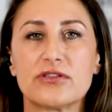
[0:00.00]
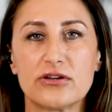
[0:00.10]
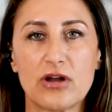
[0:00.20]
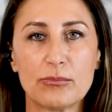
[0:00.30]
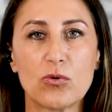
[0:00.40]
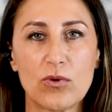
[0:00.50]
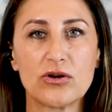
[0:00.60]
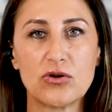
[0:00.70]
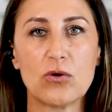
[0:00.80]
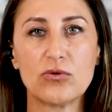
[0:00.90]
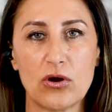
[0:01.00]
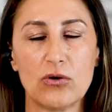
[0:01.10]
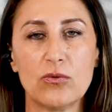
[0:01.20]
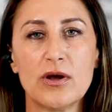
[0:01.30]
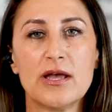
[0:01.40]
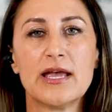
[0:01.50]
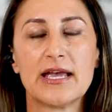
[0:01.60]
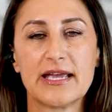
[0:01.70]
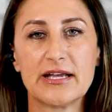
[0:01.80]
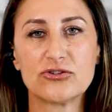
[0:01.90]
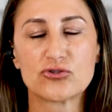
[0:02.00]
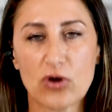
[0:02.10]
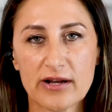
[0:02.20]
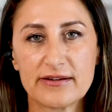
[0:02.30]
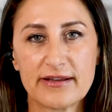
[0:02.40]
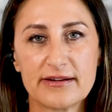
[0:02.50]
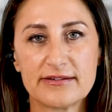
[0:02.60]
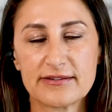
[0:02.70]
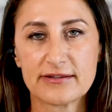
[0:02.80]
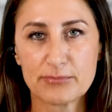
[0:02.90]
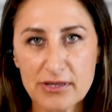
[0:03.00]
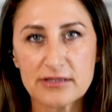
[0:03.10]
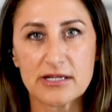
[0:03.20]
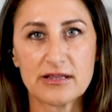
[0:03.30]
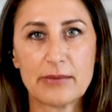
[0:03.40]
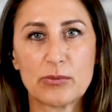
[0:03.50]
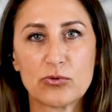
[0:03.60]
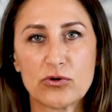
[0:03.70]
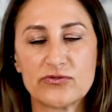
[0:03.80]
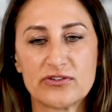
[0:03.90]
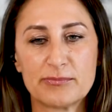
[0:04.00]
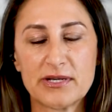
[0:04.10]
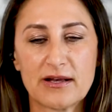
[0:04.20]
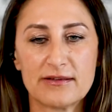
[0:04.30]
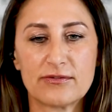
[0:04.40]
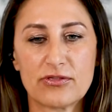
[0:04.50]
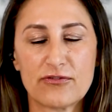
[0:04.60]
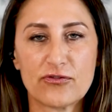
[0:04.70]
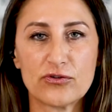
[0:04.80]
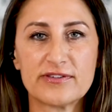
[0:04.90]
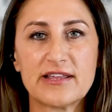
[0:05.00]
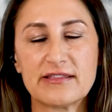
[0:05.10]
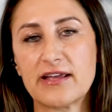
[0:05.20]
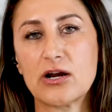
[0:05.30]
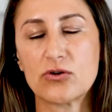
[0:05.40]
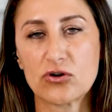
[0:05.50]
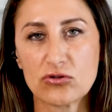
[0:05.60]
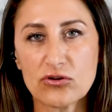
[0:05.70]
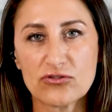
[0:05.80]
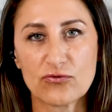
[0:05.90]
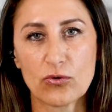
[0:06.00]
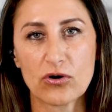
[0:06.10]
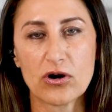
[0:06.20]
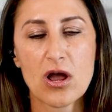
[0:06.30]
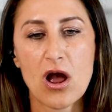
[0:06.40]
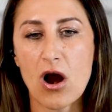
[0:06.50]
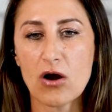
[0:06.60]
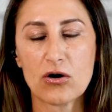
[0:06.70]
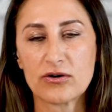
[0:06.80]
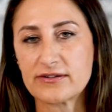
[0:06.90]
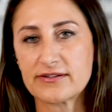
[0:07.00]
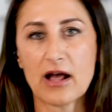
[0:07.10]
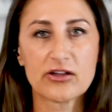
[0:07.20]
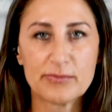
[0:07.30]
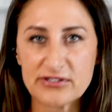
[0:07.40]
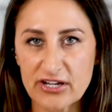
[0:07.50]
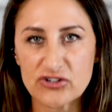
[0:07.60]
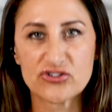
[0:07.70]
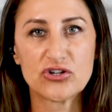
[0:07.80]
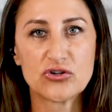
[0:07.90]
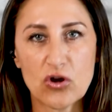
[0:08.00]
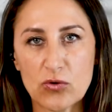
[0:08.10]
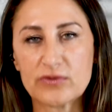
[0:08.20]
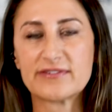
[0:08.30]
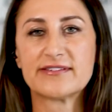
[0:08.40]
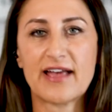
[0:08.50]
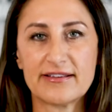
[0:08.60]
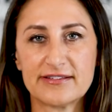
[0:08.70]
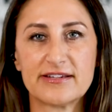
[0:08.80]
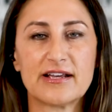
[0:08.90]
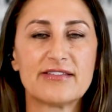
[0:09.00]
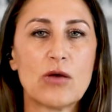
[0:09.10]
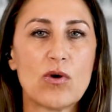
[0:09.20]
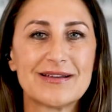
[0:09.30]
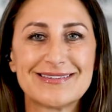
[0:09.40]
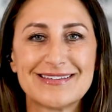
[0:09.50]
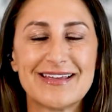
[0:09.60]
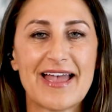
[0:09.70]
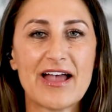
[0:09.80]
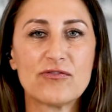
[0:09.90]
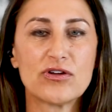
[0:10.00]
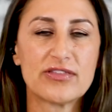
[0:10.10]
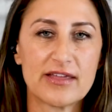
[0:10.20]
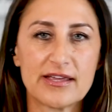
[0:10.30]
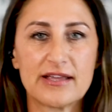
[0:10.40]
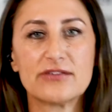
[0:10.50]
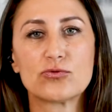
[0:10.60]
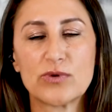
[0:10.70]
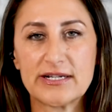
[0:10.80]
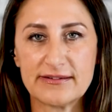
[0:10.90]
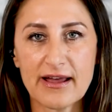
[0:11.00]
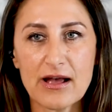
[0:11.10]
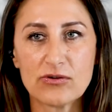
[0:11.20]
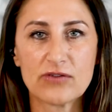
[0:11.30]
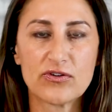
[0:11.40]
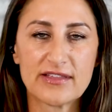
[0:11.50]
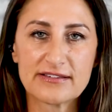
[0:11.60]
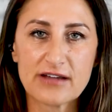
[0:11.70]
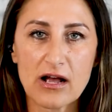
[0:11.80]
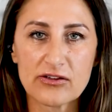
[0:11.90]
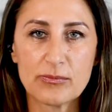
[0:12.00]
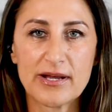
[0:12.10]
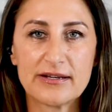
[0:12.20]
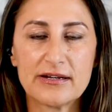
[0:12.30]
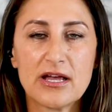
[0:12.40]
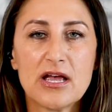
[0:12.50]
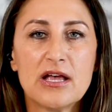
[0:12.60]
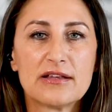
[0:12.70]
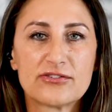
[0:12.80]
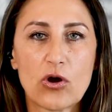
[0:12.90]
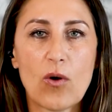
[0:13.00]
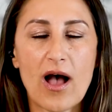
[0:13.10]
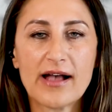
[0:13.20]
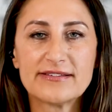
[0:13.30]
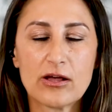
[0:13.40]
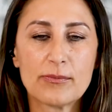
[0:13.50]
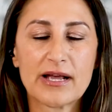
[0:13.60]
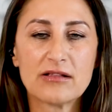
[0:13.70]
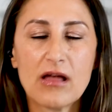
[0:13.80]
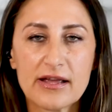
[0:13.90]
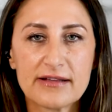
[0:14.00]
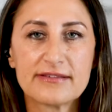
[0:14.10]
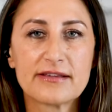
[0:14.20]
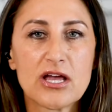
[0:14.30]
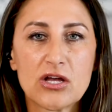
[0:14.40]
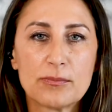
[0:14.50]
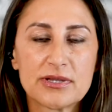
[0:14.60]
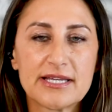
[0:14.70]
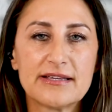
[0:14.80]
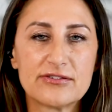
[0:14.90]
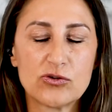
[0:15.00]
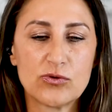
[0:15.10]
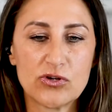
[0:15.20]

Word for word: number one no-no in trying to get a disability claim approved, is because the first thing the carrier looks for are documentation, notes, testing. They want to see everything is written down, everything's documented. So I tell my clients, please,